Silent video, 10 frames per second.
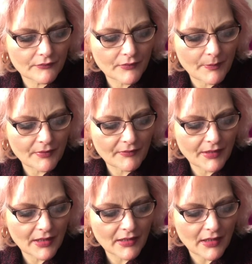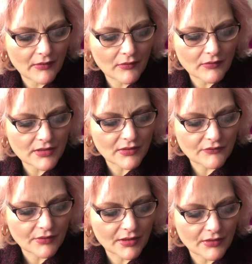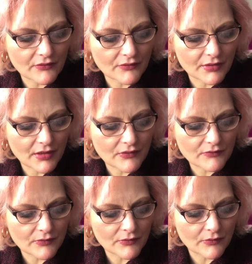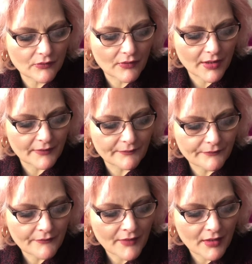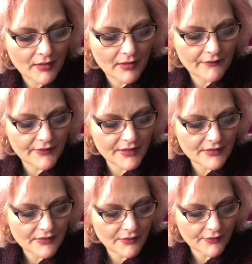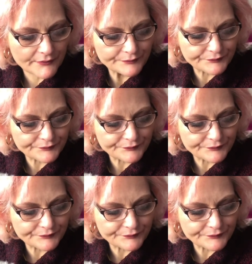and cocktail drinking, your nails will look great. And these are